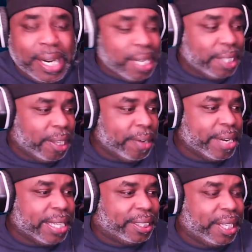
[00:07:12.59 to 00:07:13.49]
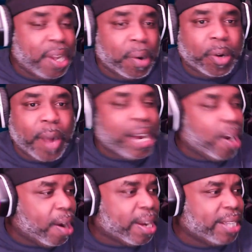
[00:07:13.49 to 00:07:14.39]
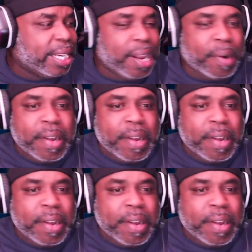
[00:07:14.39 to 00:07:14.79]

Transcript: so you can see your great uncles and your